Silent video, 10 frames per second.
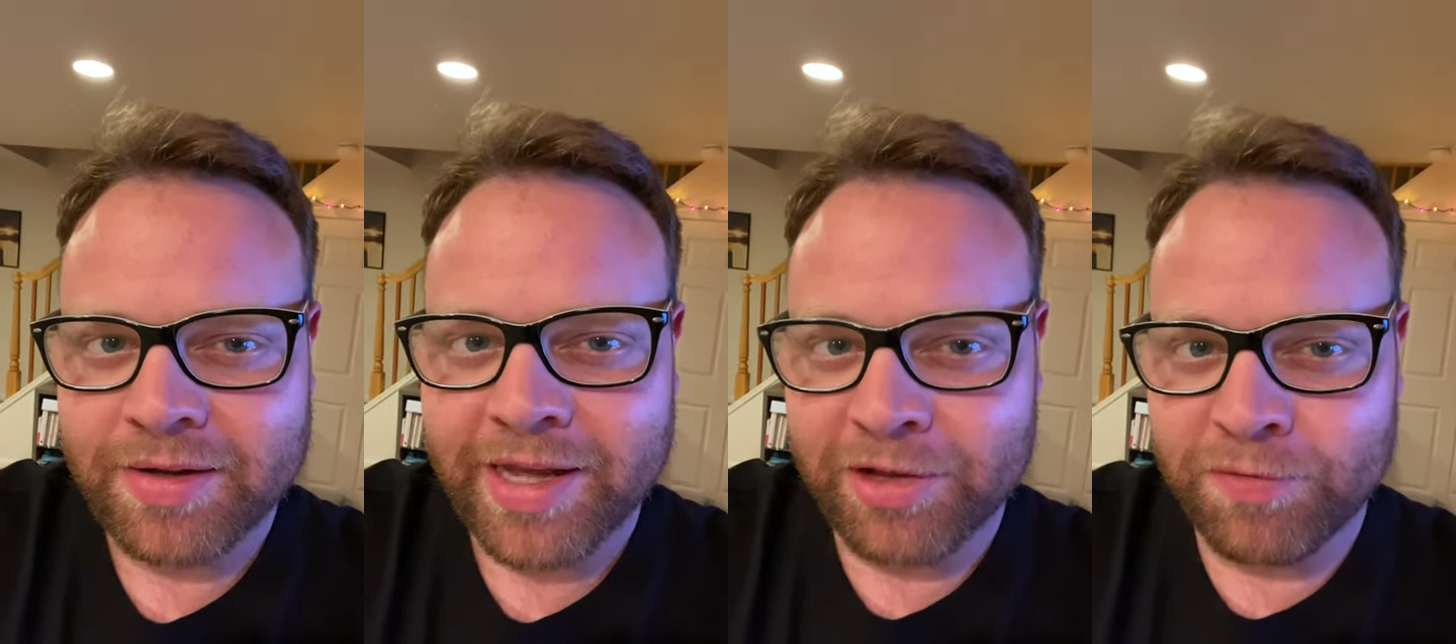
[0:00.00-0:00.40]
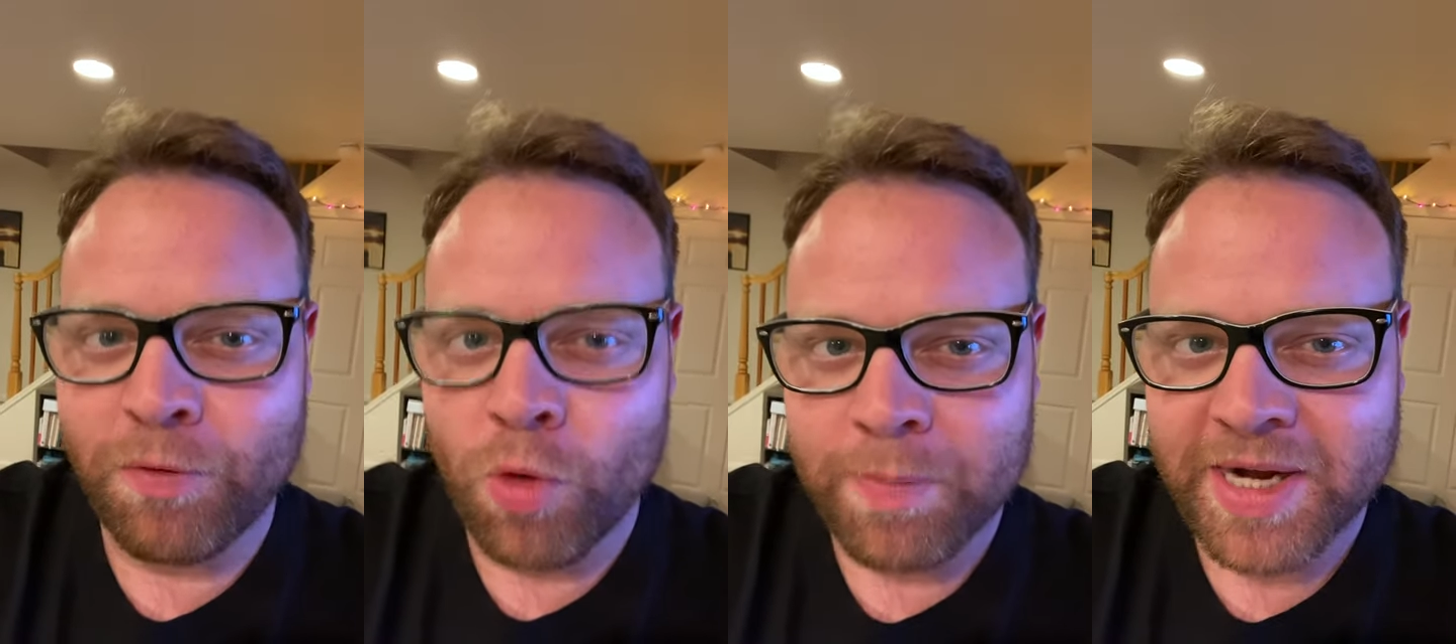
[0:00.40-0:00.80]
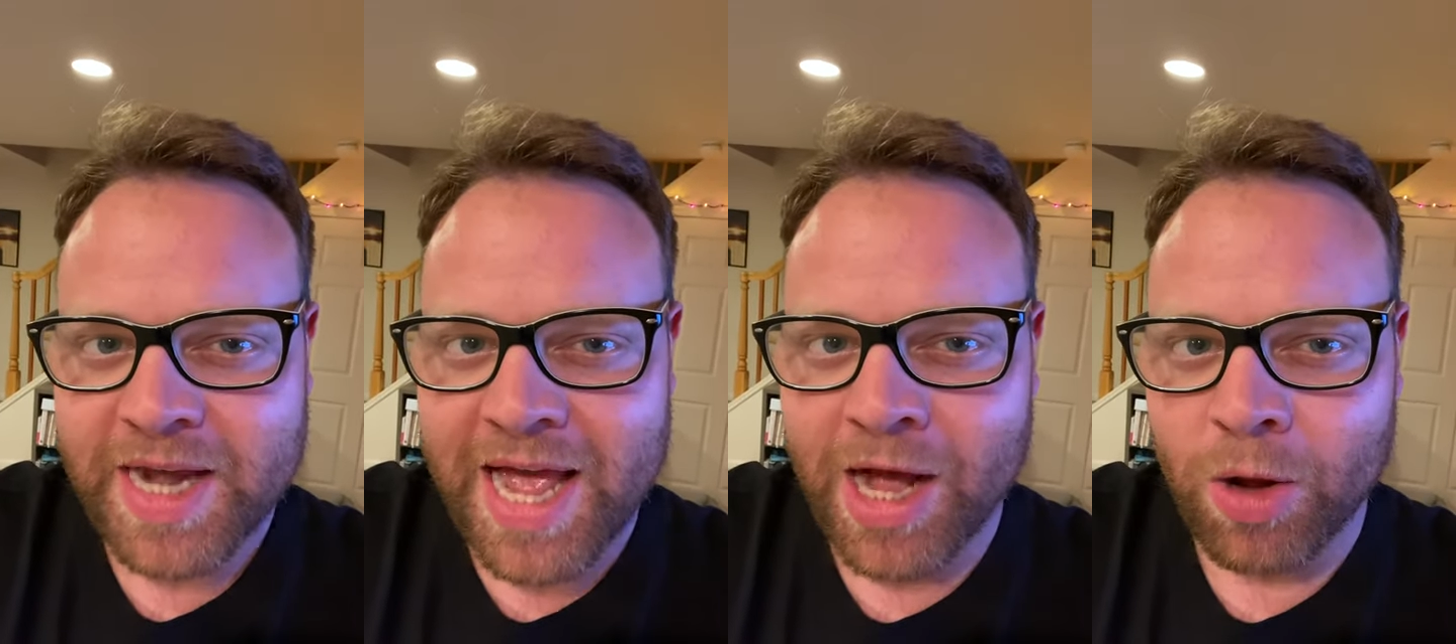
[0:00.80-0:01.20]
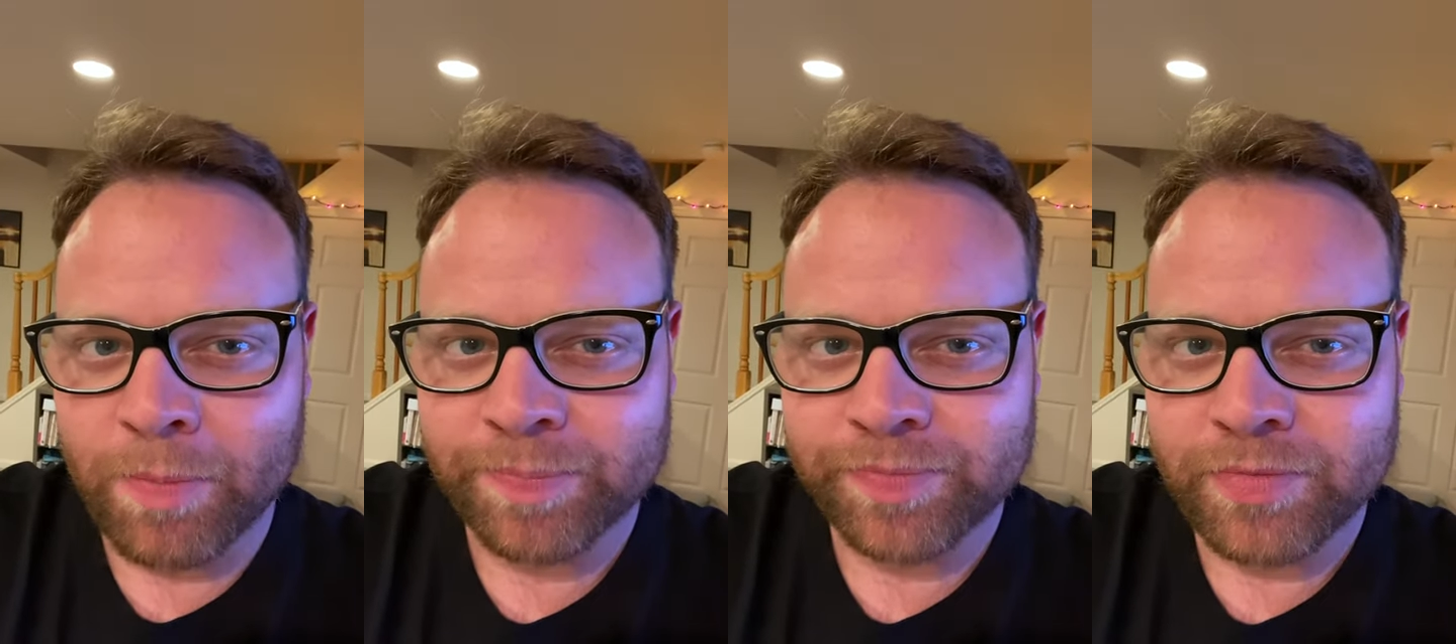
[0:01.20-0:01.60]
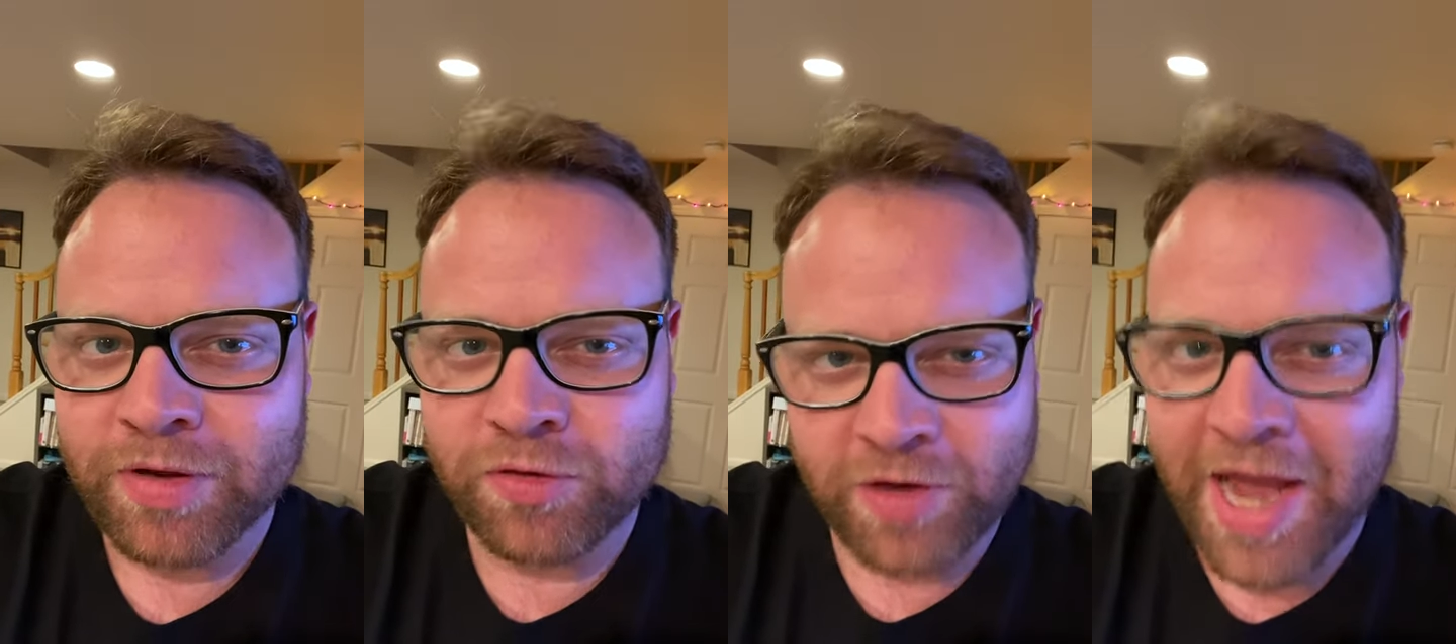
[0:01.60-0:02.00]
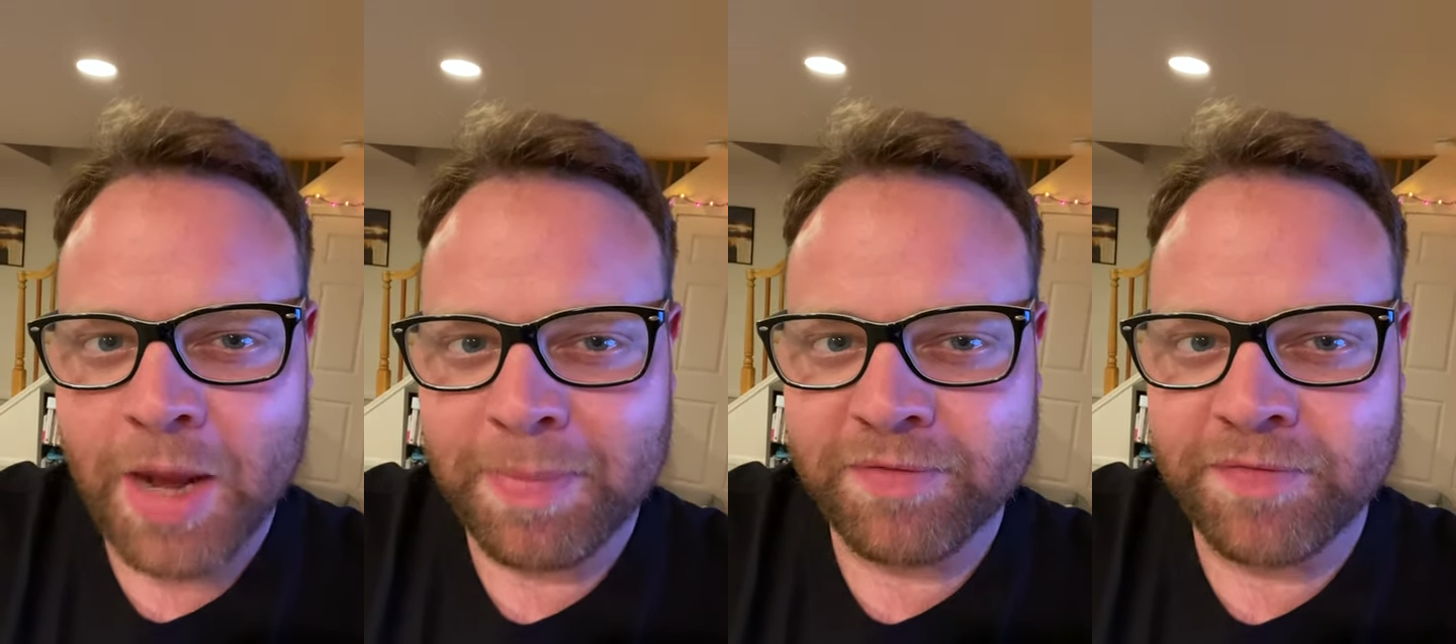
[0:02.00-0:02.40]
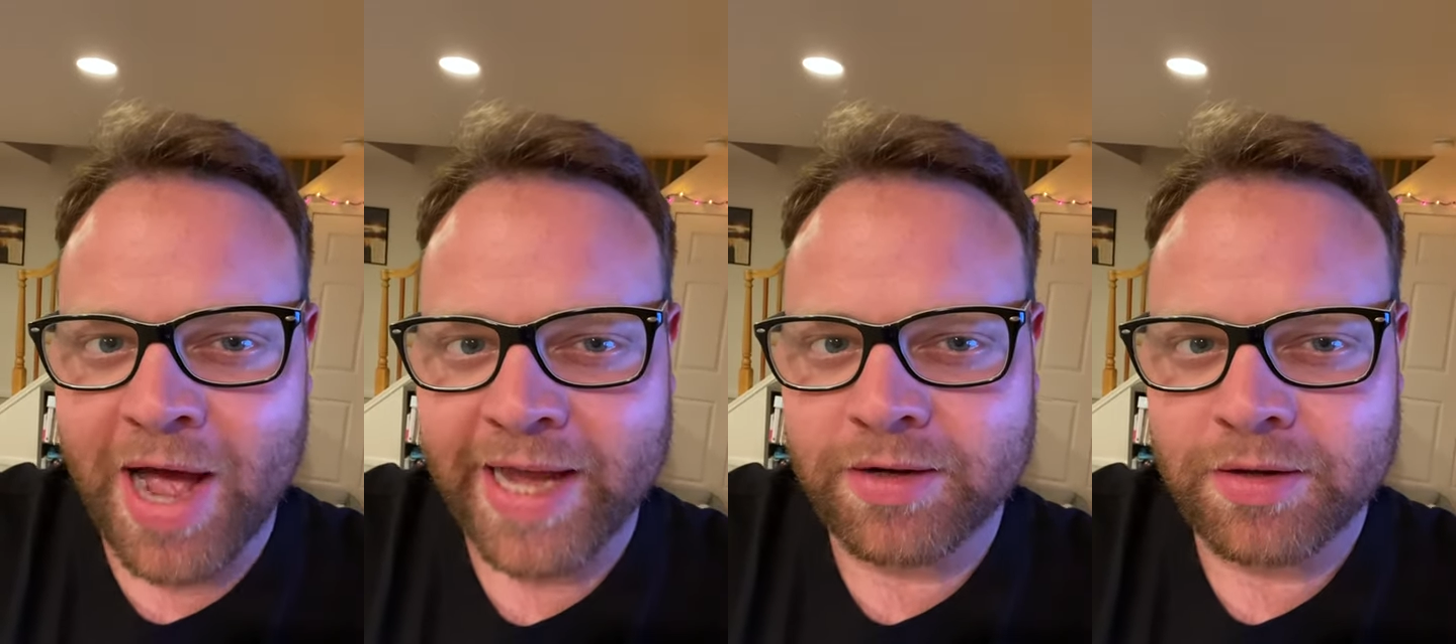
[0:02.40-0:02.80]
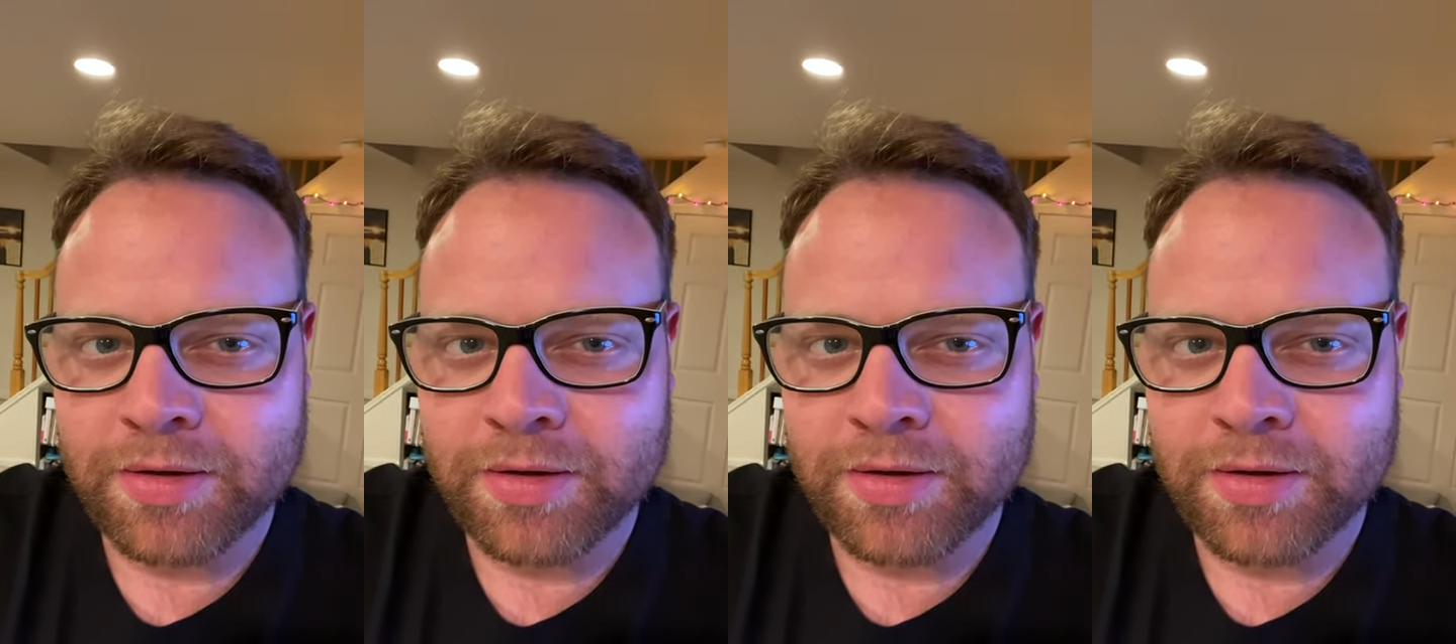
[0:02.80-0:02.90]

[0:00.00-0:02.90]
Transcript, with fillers: It's forming now. Stand up and fight.